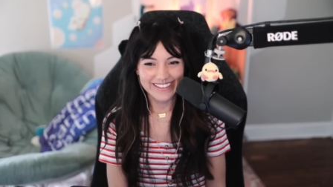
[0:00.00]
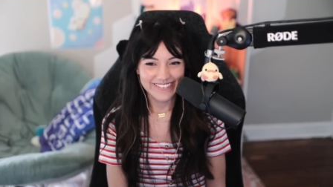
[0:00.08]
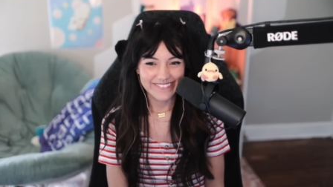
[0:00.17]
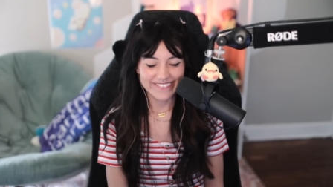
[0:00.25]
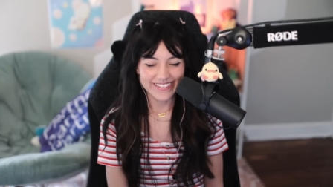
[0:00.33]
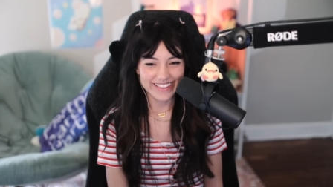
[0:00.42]

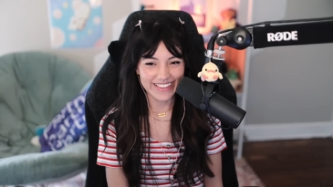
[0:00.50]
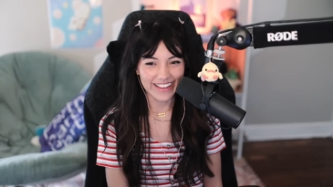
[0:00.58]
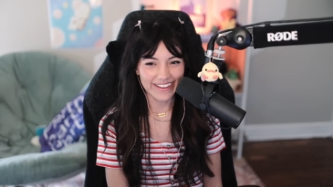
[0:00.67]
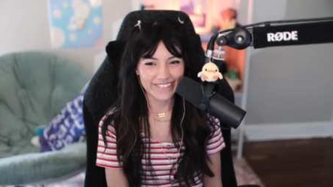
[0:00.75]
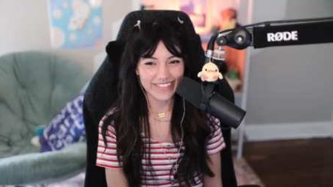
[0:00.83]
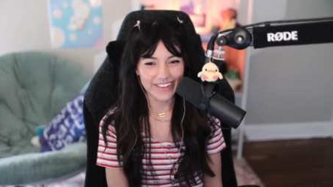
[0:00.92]
We
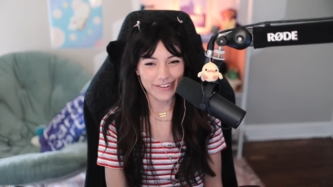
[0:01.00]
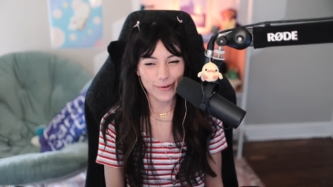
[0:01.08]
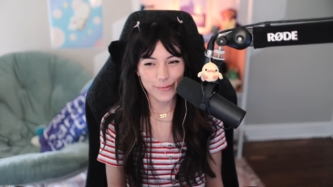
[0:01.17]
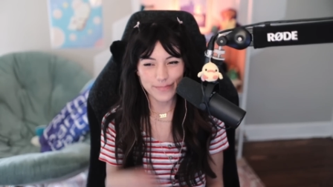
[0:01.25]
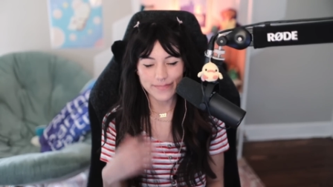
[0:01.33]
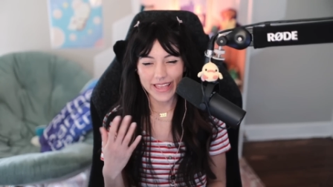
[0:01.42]
love the
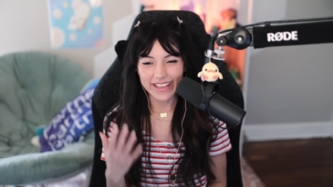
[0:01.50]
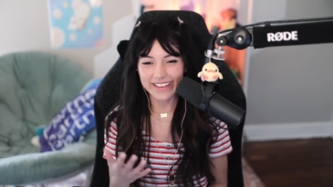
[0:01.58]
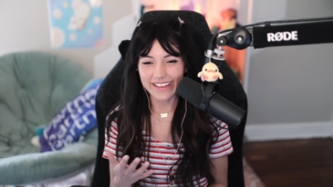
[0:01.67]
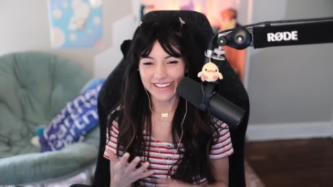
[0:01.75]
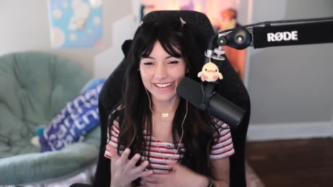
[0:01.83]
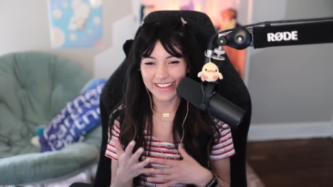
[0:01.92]

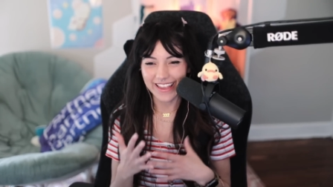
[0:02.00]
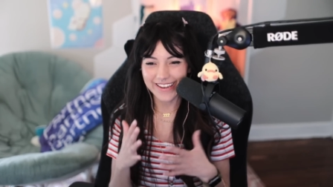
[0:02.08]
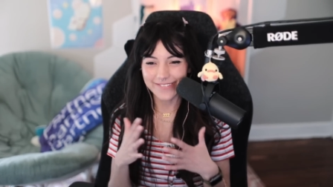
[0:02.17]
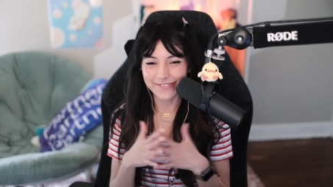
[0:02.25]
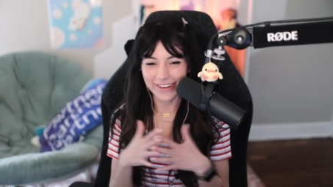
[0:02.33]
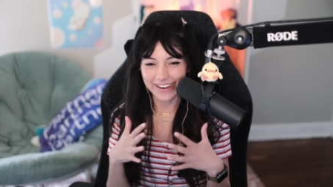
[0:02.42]
Omega
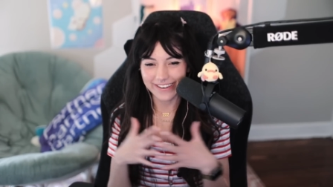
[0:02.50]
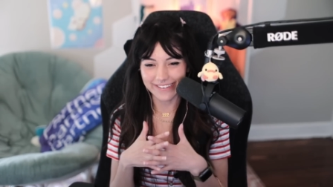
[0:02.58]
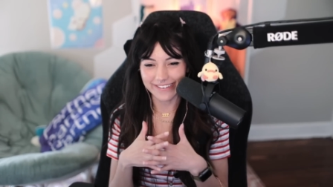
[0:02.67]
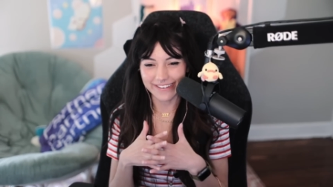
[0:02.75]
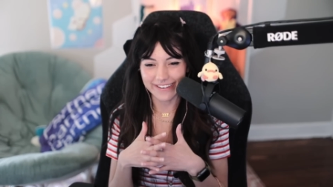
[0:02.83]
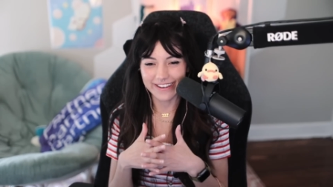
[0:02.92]
and
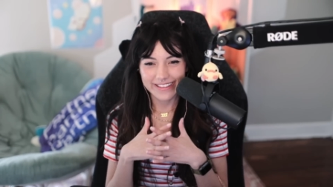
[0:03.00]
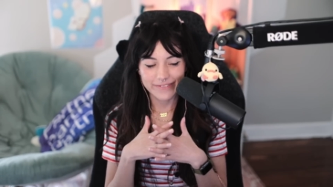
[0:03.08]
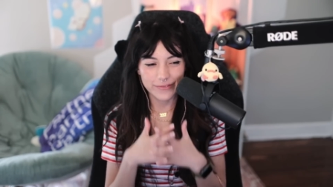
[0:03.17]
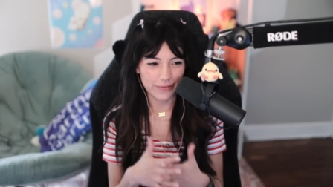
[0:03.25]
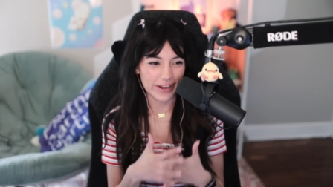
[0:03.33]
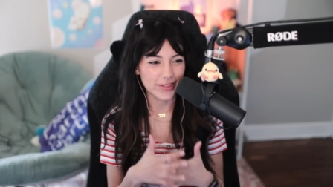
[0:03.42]
Wrecker
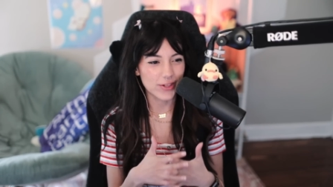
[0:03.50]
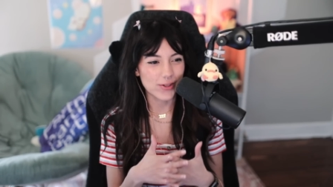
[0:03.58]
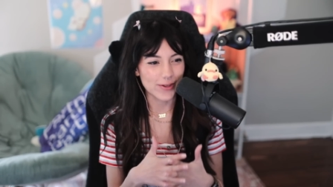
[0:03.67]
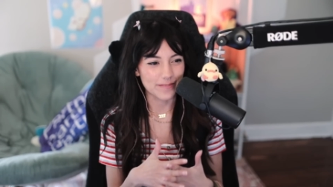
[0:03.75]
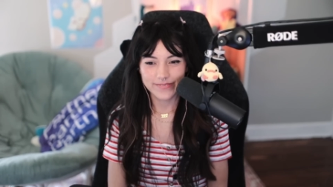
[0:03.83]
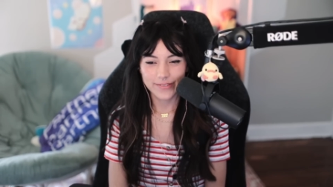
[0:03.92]

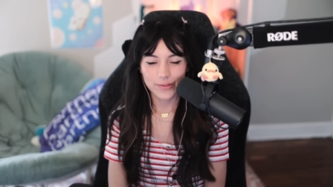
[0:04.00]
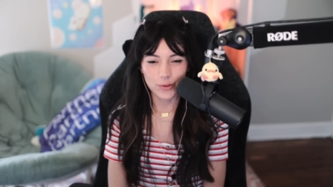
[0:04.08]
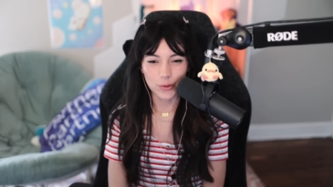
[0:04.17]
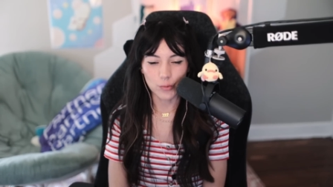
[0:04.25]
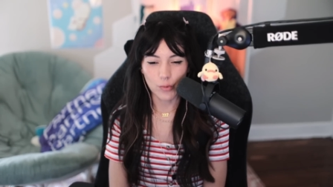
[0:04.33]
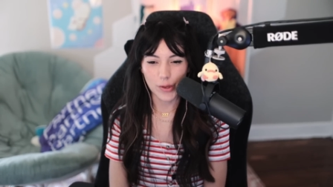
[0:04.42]
friendship
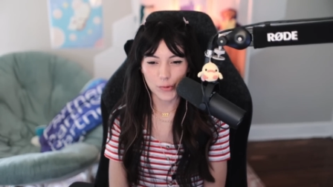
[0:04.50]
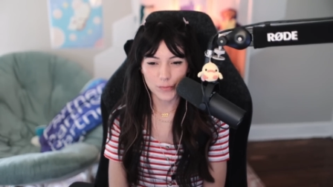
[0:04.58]
duo.